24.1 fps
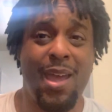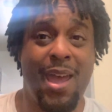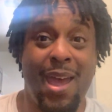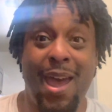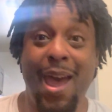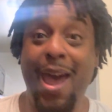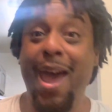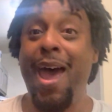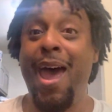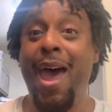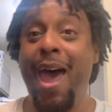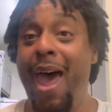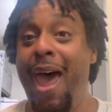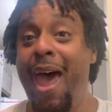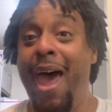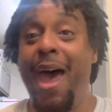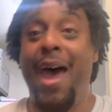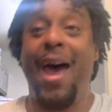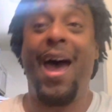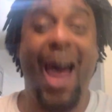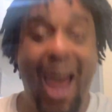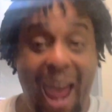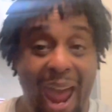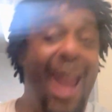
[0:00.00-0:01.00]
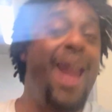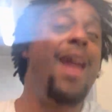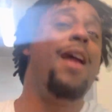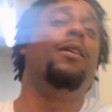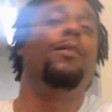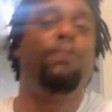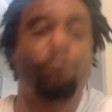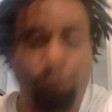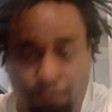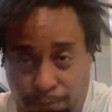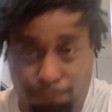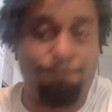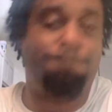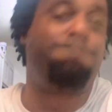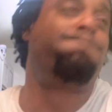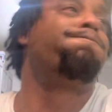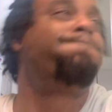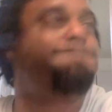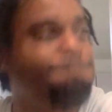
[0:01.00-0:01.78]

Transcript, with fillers: Hey, hey, hey. Mm